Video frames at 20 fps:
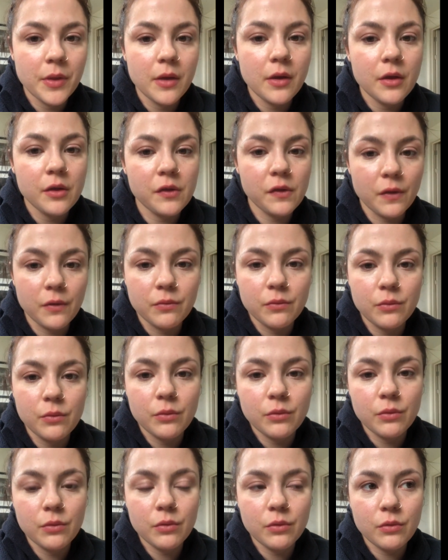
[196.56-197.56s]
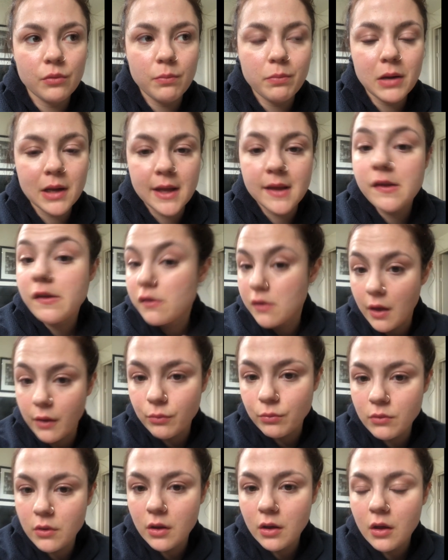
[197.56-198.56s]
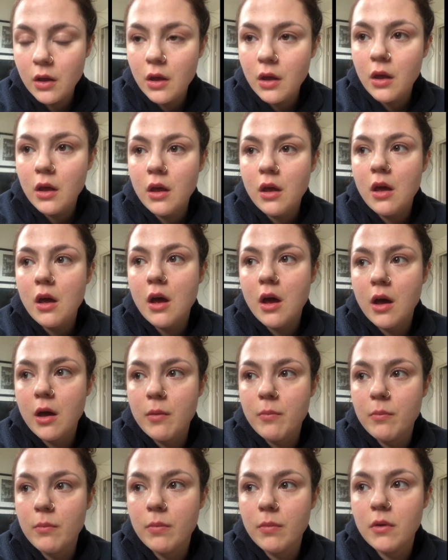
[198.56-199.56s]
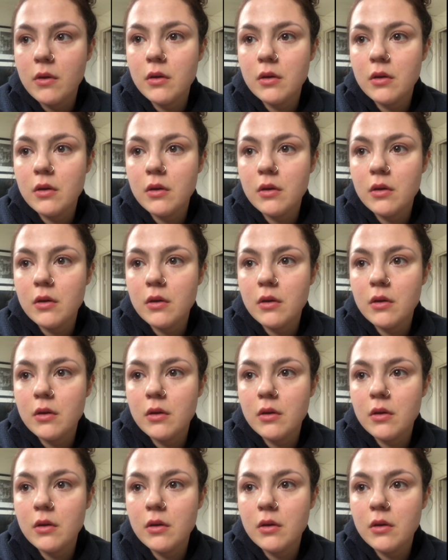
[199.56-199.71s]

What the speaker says: So please don't. I